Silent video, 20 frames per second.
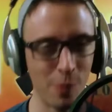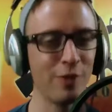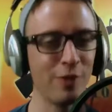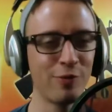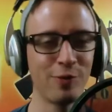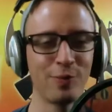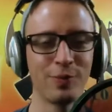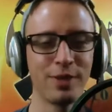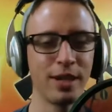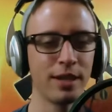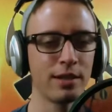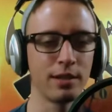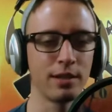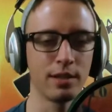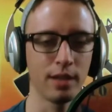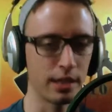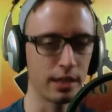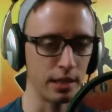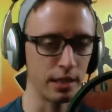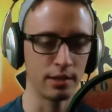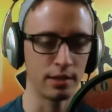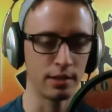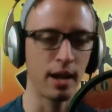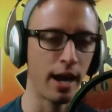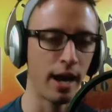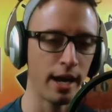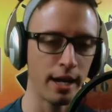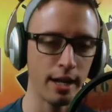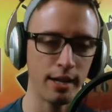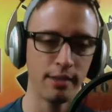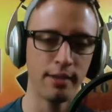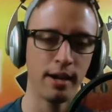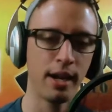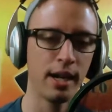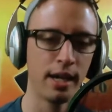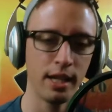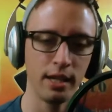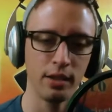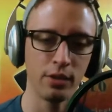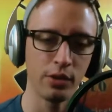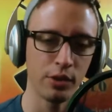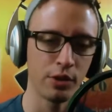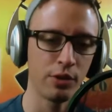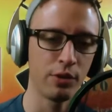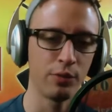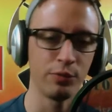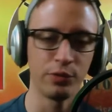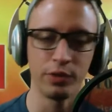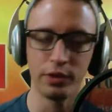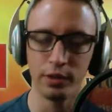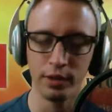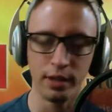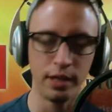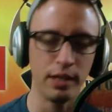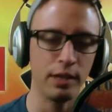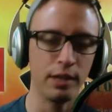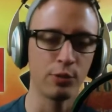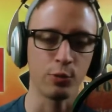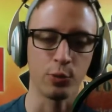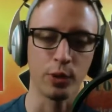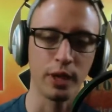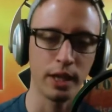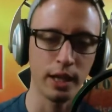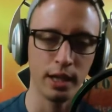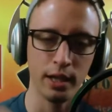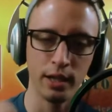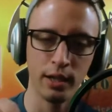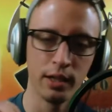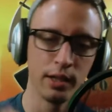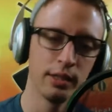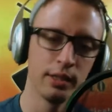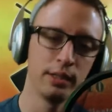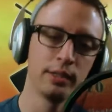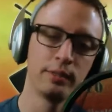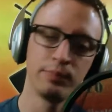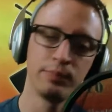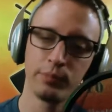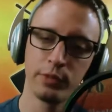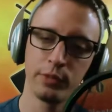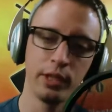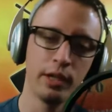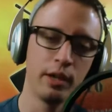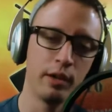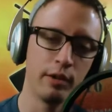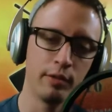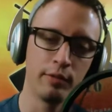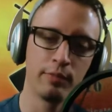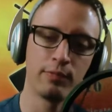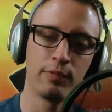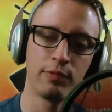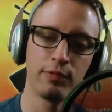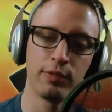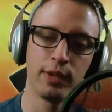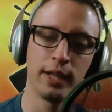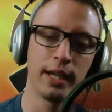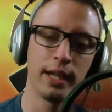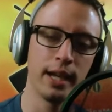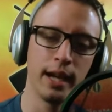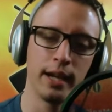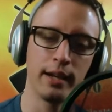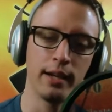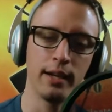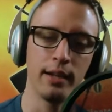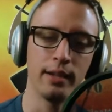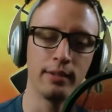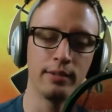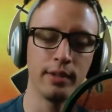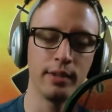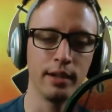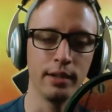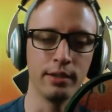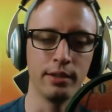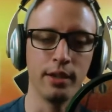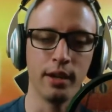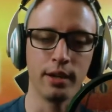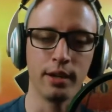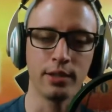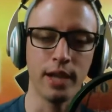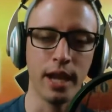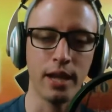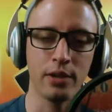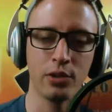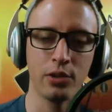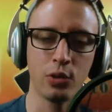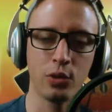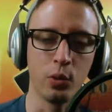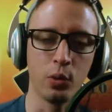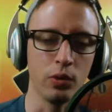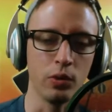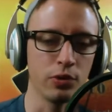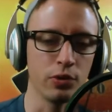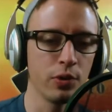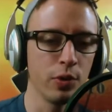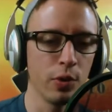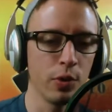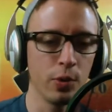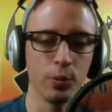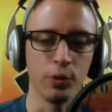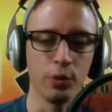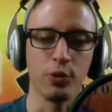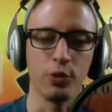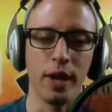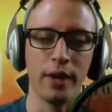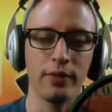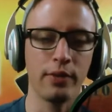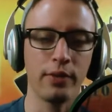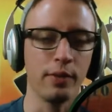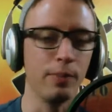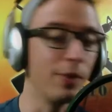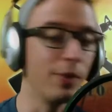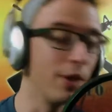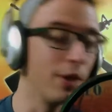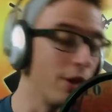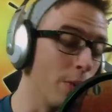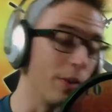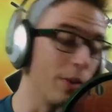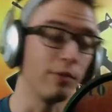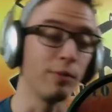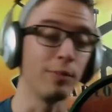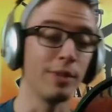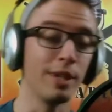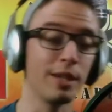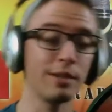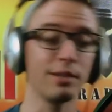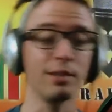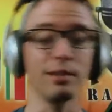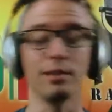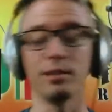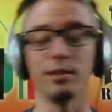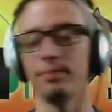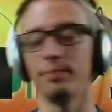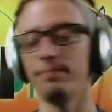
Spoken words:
from Texas, like these tiny little D3, you know, flea on a dog's ass schools were drafted, but nobody from Texas.